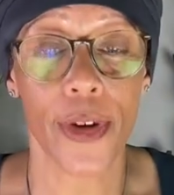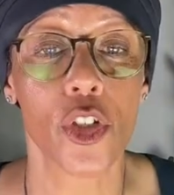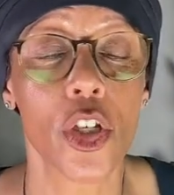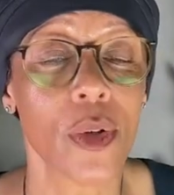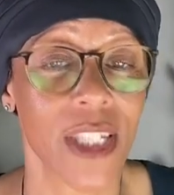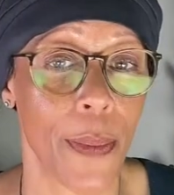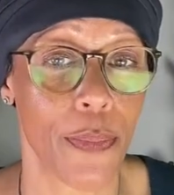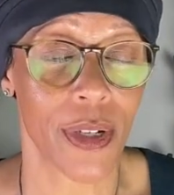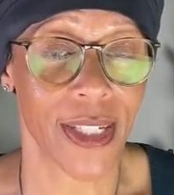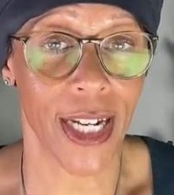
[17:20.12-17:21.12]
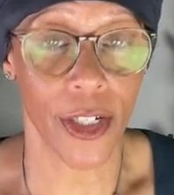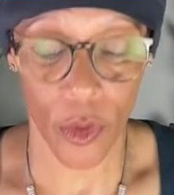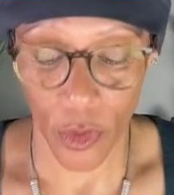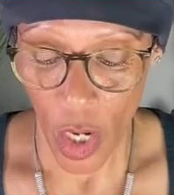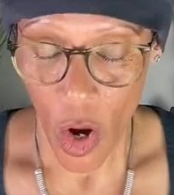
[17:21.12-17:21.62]
There are 2 separate
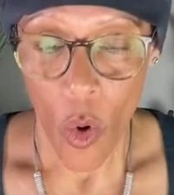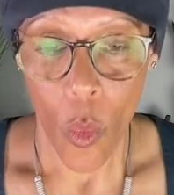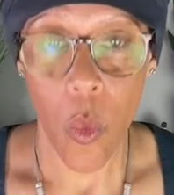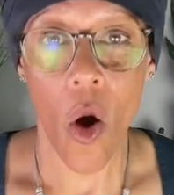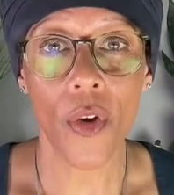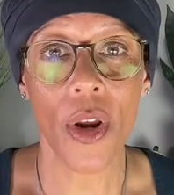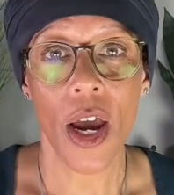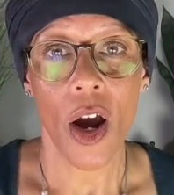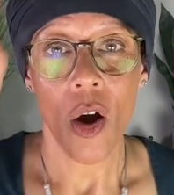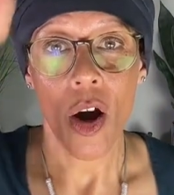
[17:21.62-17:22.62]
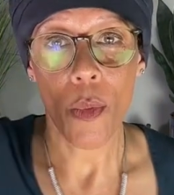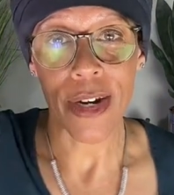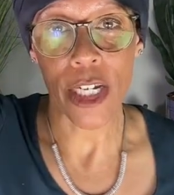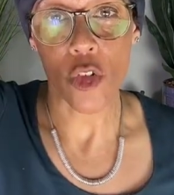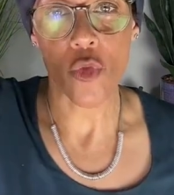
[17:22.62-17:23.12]
signals. One when